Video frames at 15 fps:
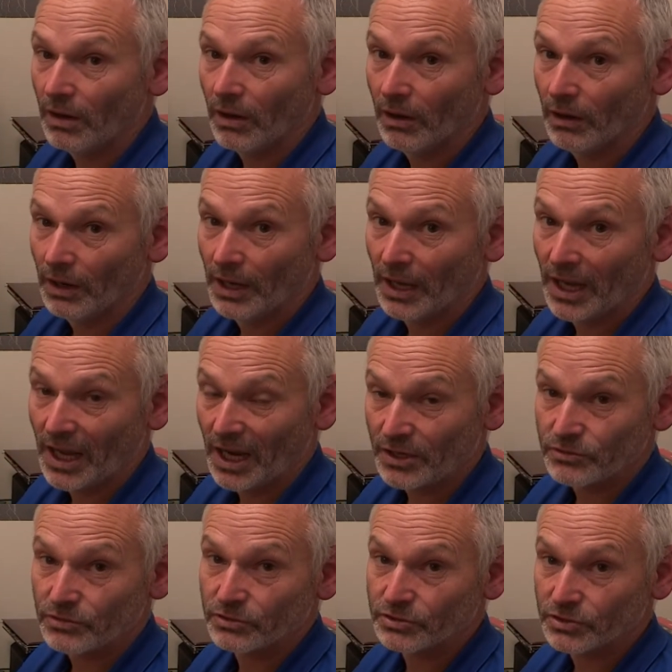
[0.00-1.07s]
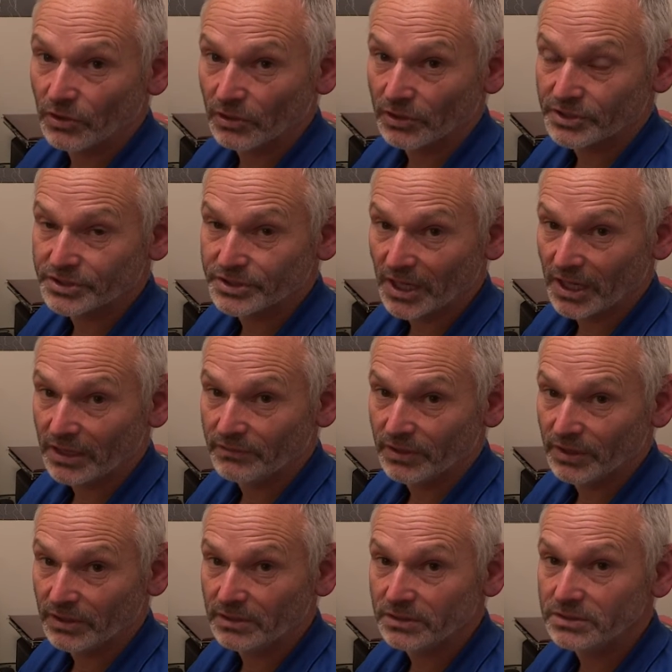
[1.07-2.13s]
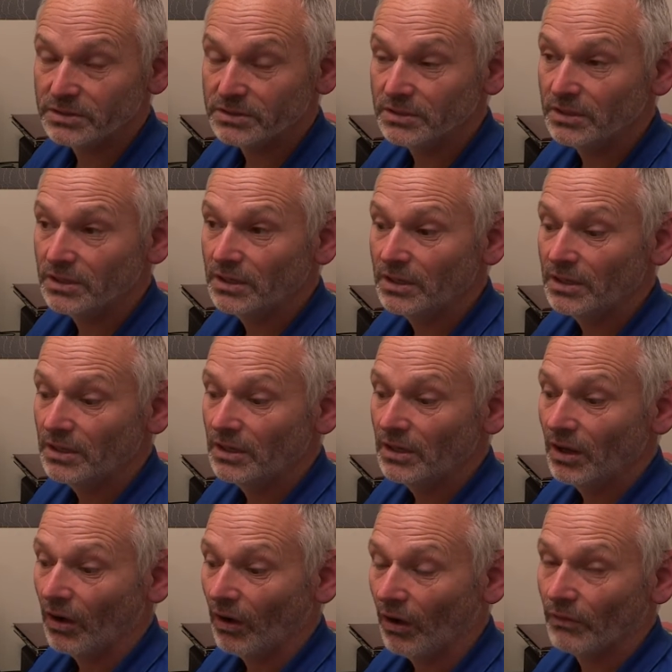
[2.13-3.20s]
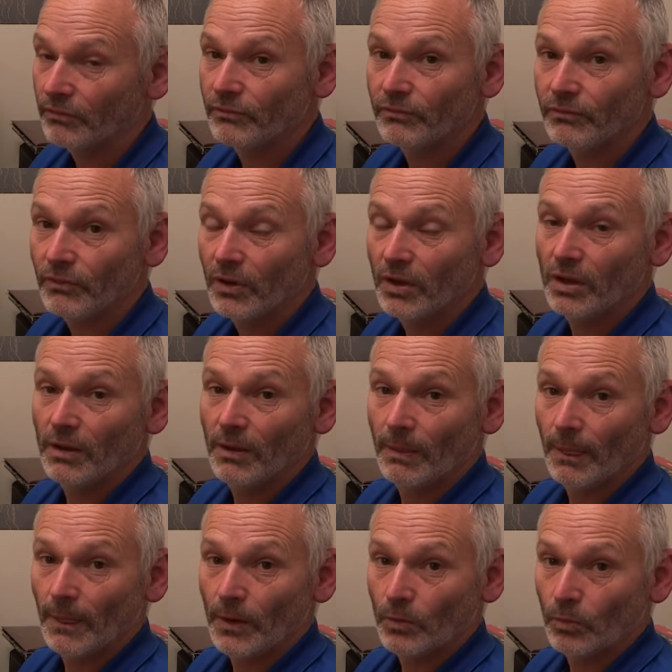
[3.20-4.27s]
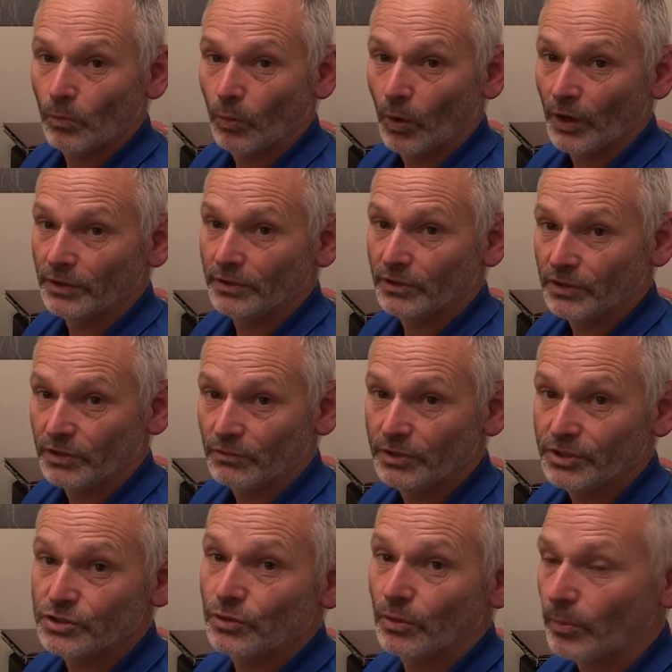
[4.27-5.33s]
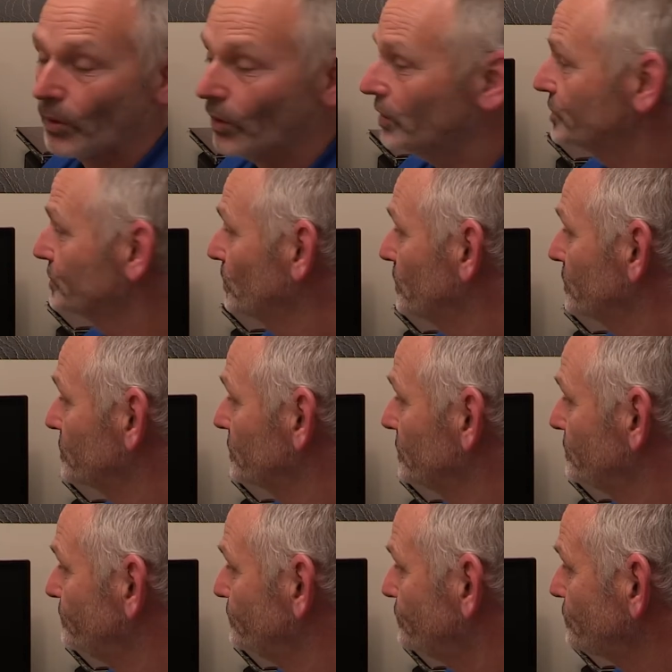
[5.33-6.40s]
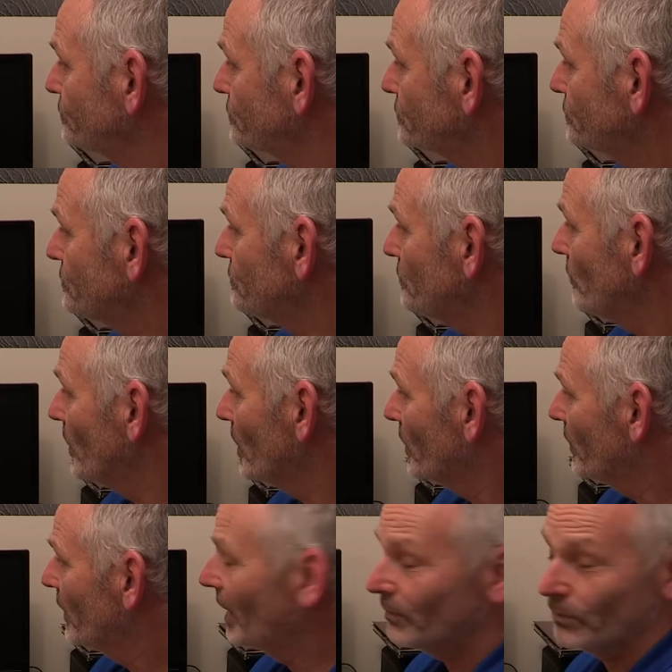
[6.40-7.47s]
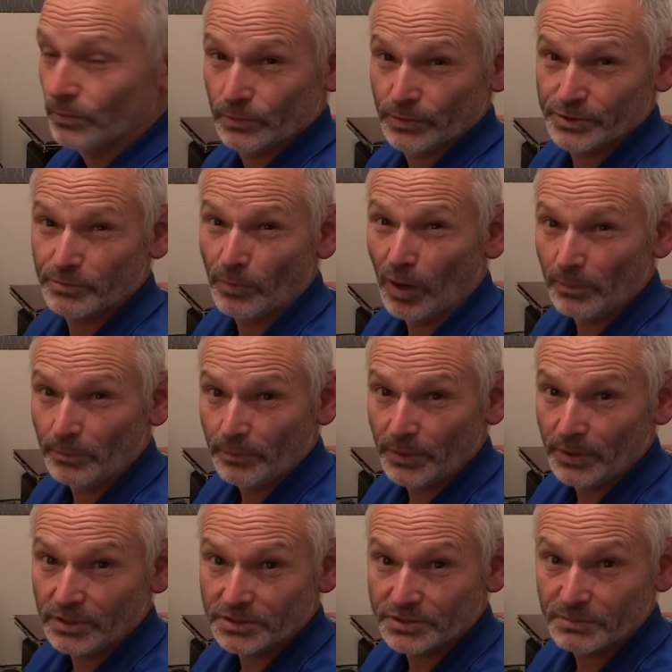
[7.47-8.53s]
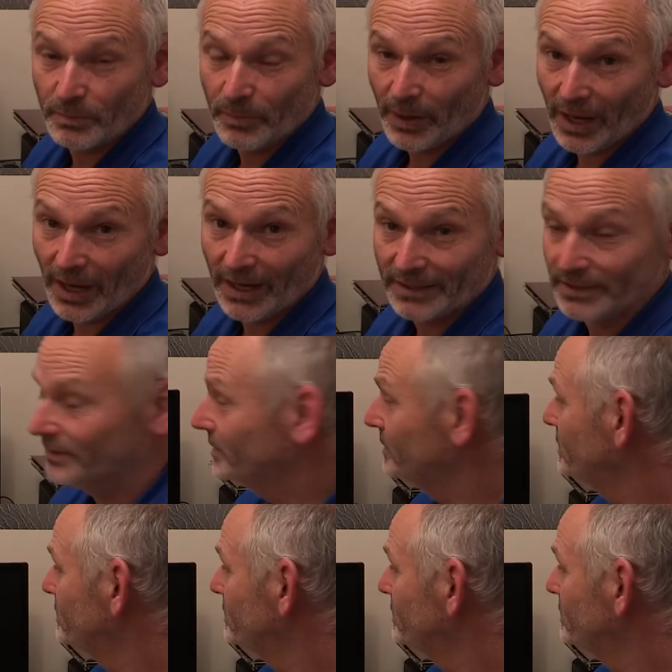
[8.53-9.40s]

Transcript: I had $100 savings off what the original price was. That was my biggest bargain,